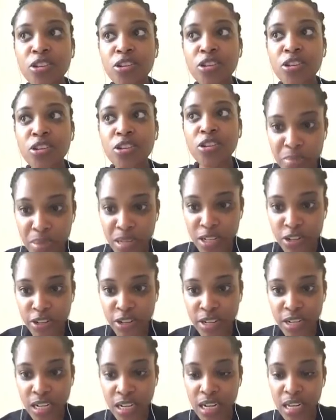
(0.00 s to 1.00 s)

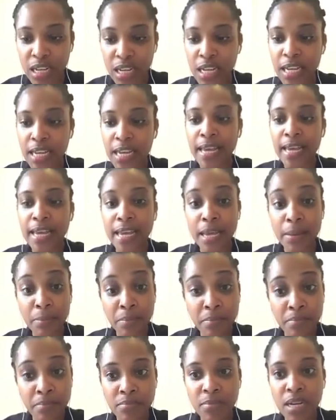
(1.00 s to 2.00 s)
constipation.
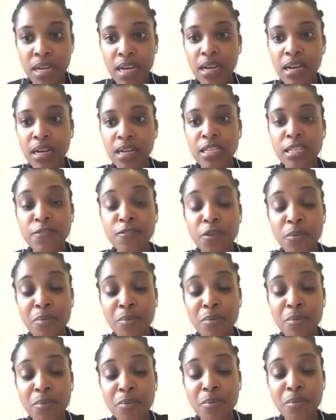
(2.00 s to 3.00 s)
M is for
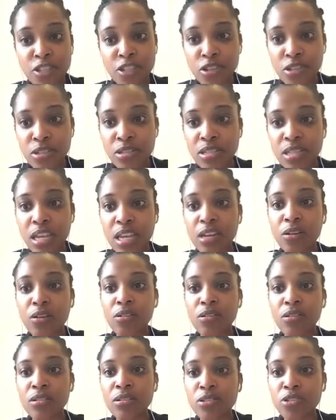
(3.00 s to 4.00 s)
medications, can
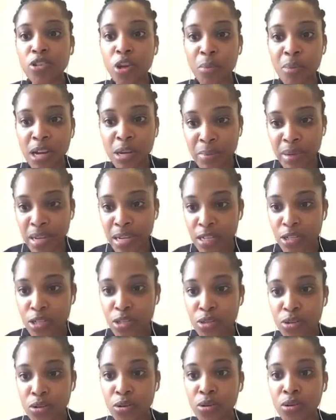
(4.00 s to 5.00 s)
cause stomach pain,
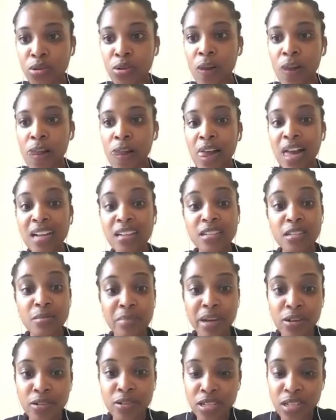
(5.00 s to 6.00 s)
so
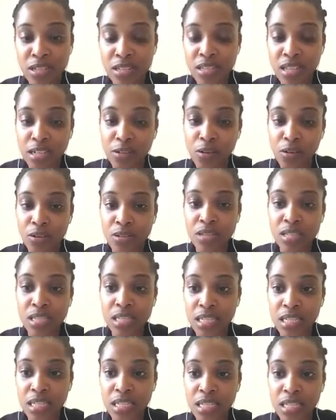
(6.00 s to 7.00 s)
antibiotics that cause
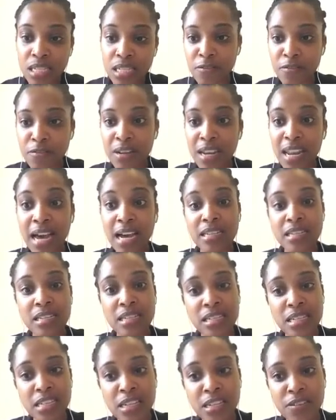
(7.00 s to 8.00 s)
C. diff,
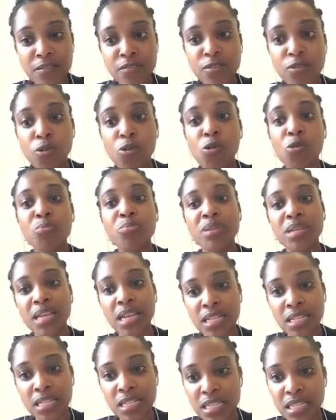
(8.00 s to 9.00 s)
laxatives,
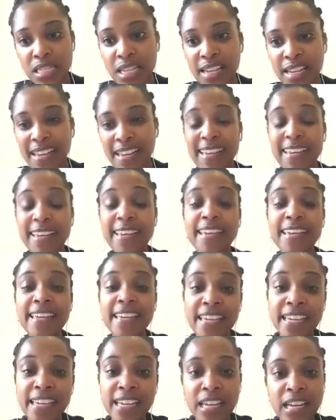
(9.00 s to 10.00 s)
opiates.
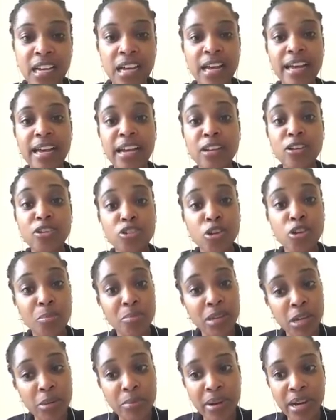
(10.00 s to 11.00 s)
E,
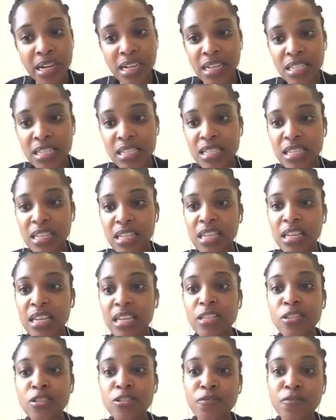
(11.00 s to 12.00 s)
ectopic pregnancy,
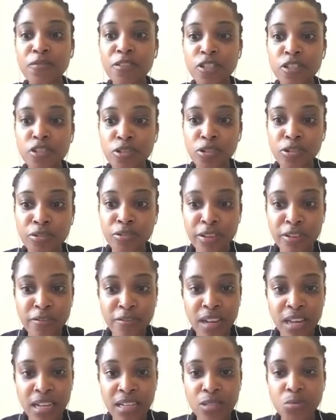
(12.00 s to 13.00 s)
esophageal
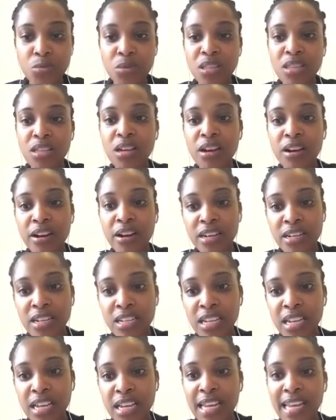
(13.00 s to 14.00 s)
reflux with GERD.
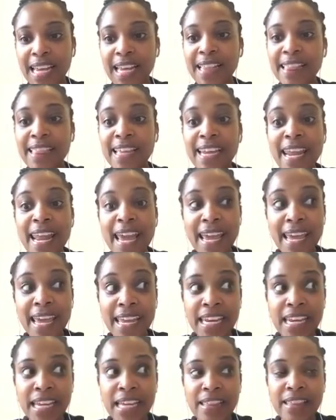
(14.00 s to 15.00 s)
And then
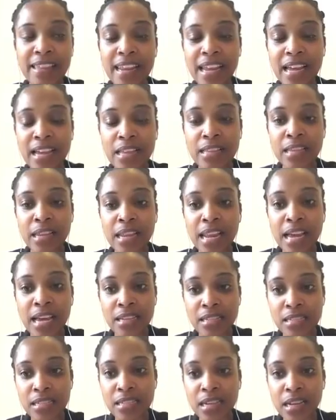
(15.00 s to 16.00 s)
N, the
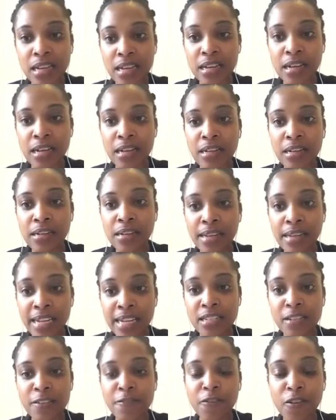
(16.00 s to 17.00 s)
last
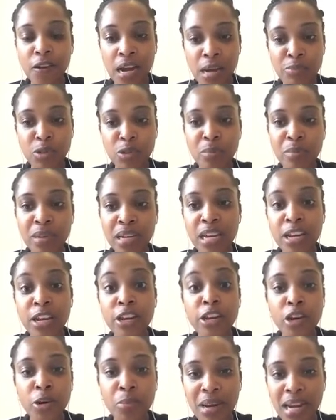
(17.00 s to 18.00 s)
letter for abdomen,
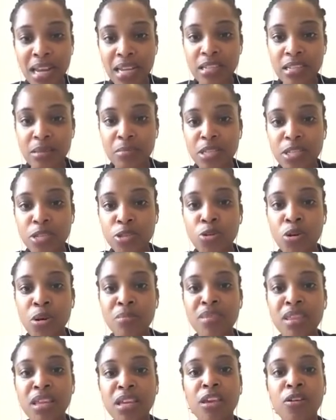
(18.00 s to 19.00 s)
neoplasms. So I'm
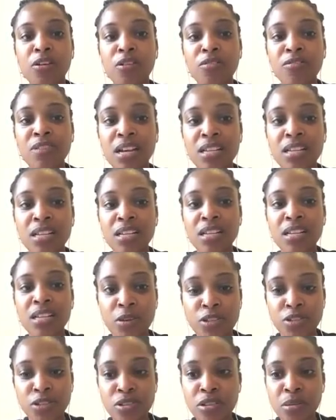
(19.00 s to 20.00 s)
thinking of asking
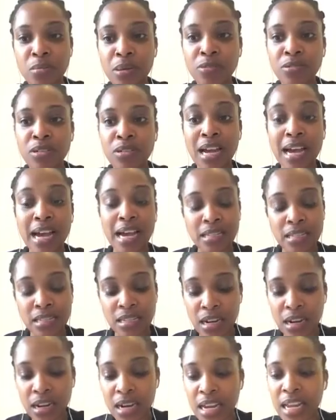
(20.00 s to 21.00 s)
questions about
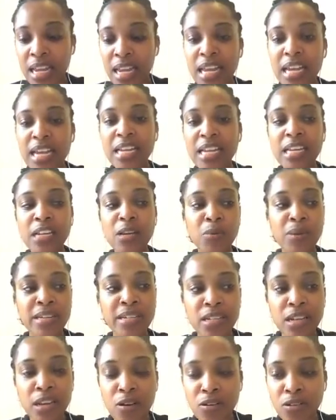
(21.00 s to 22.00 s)
cancer, any
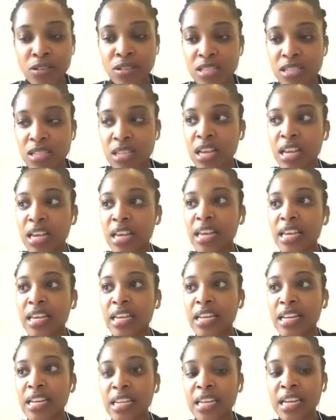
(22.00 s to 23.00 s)
weight loss,
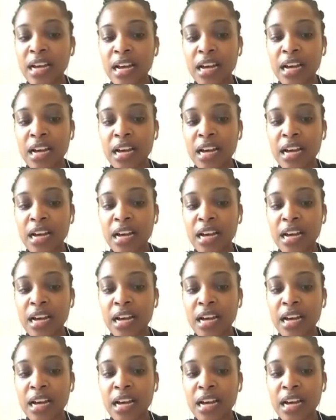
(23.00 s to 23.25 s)
any